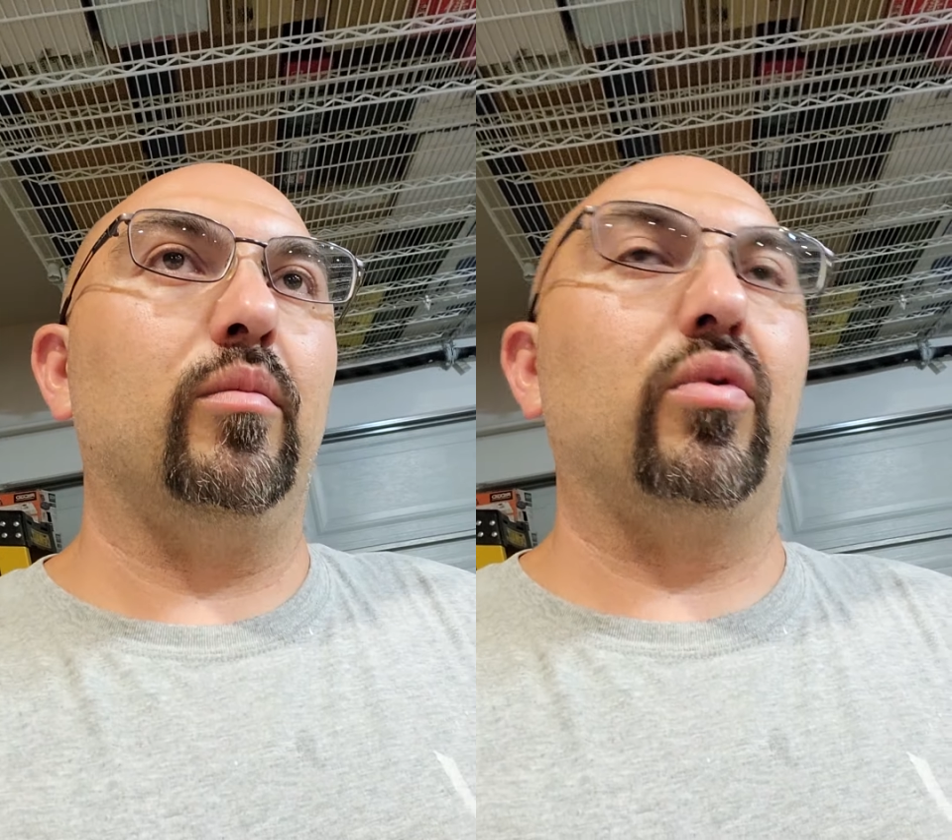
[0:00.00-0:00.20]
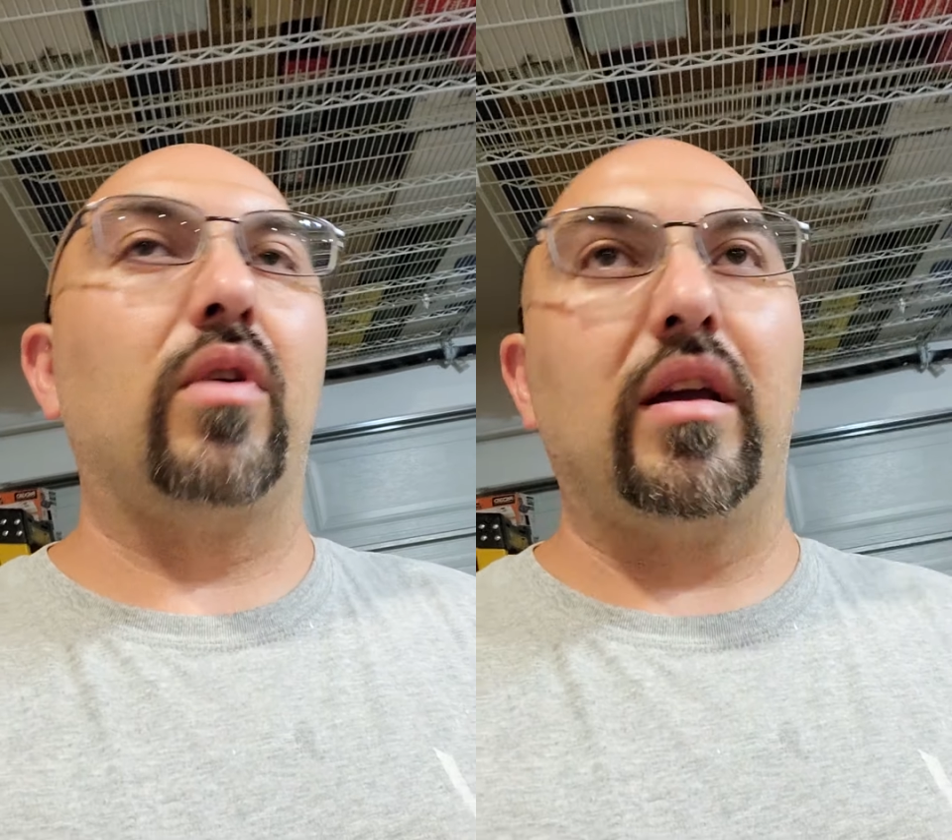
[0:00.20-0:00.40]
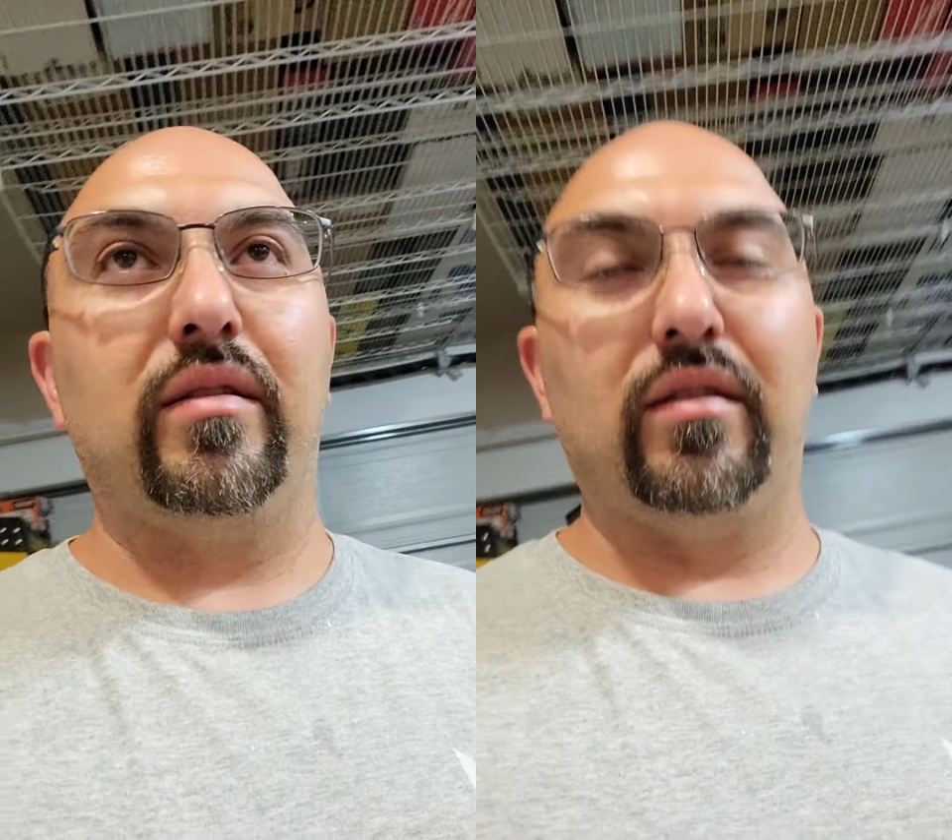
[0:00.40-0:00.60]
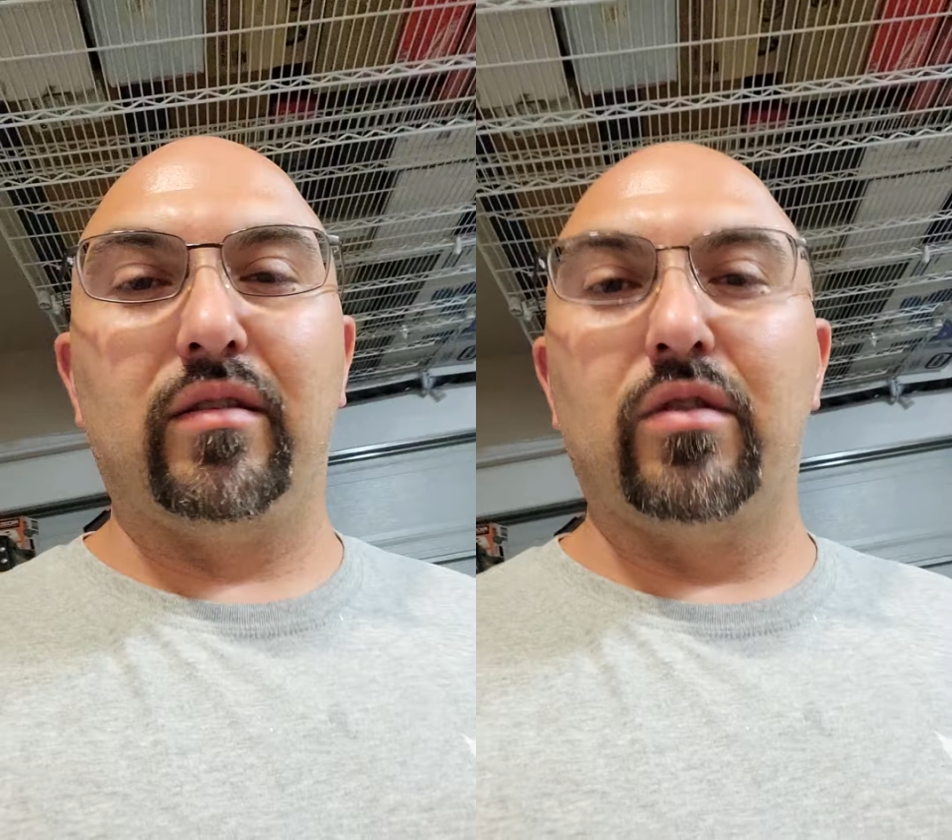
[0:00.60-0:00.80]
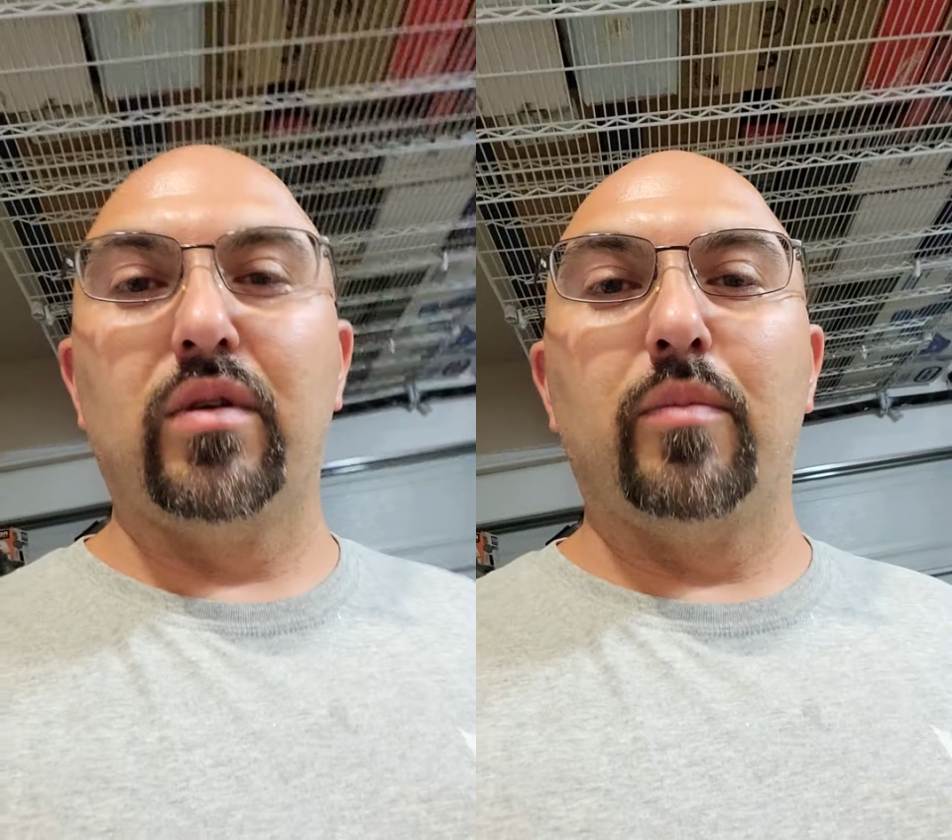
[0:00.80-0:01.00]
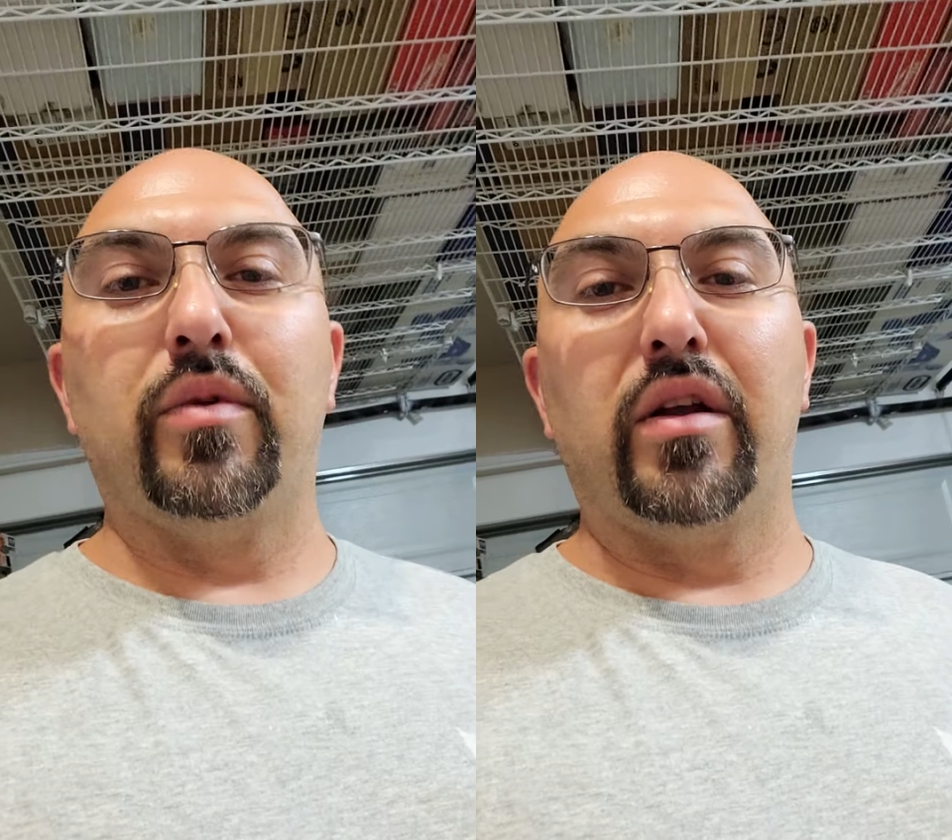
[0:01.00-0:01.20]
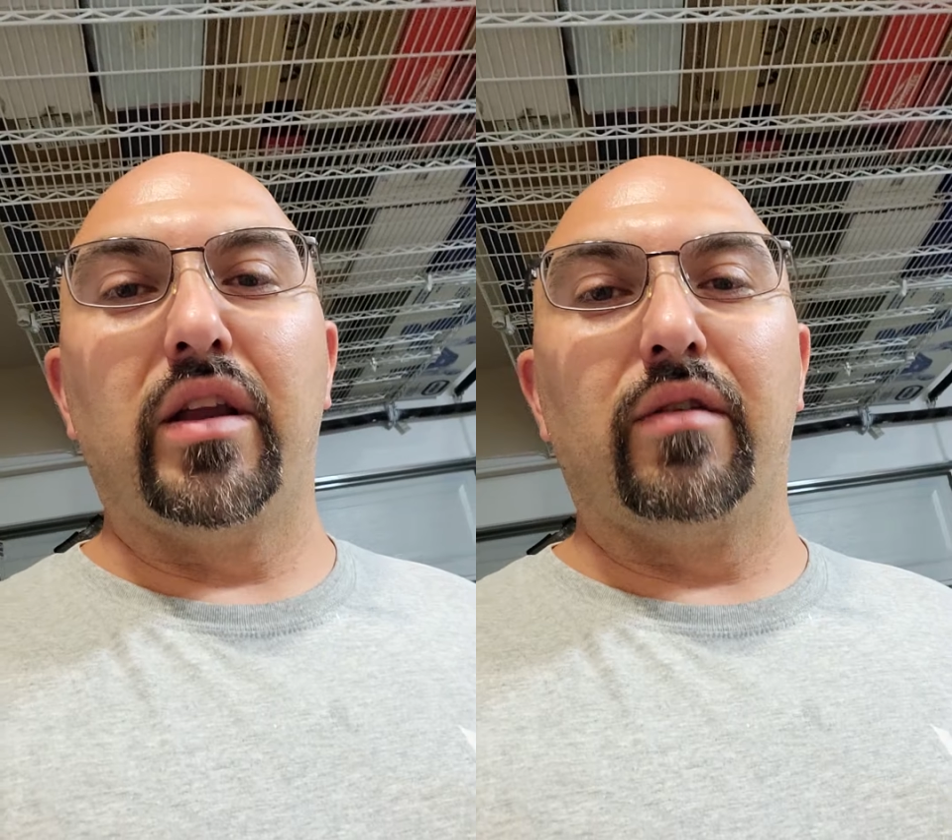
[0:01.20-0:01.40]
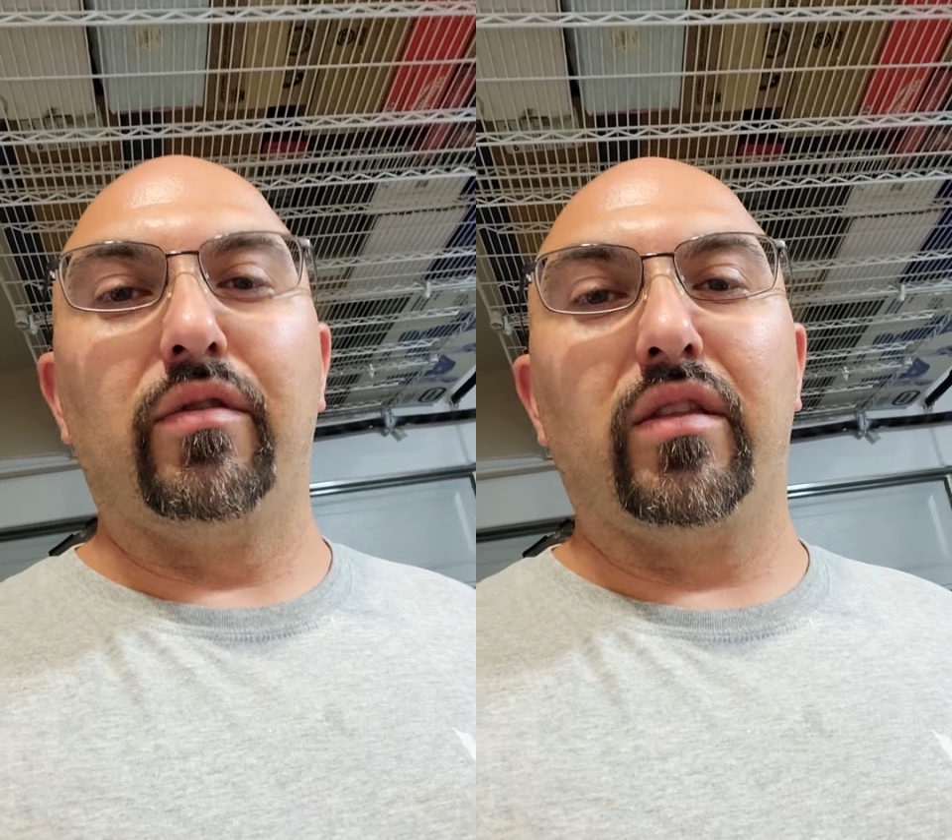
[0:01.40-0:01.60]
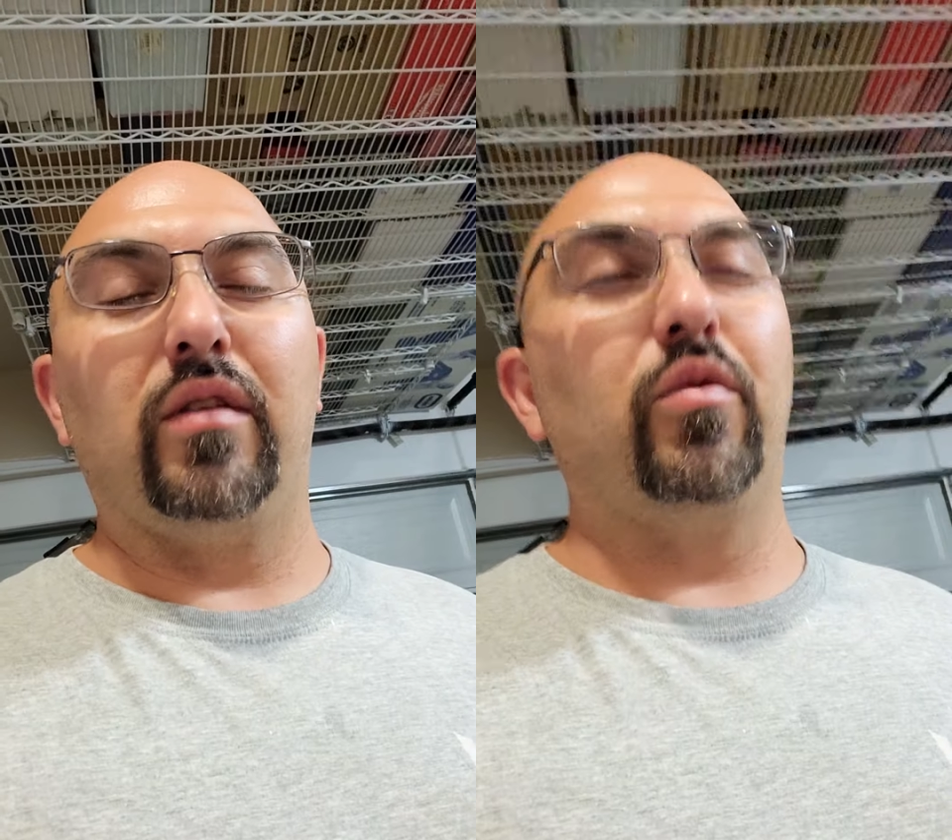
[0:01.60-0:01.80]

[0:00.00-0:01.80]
prices go up on everything.